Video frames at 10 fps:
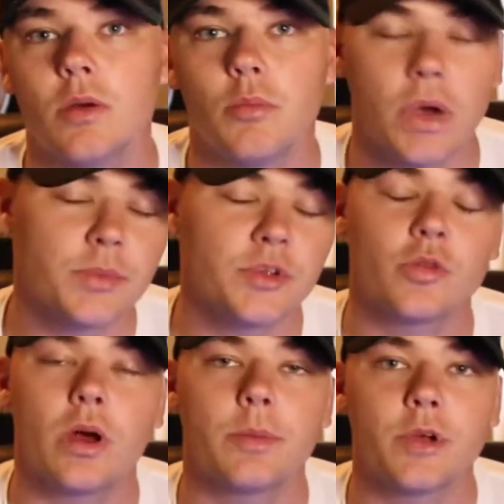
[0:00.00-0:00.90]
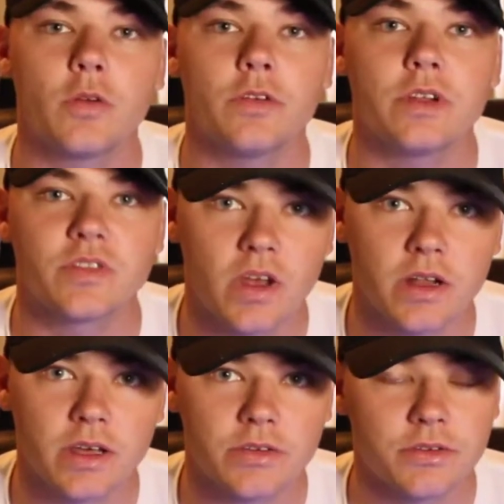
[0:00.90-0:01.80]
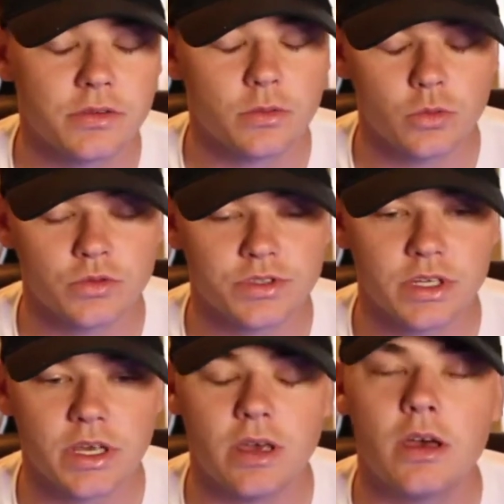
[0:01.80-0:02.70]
Might be swapping over to Sundays. We'll see.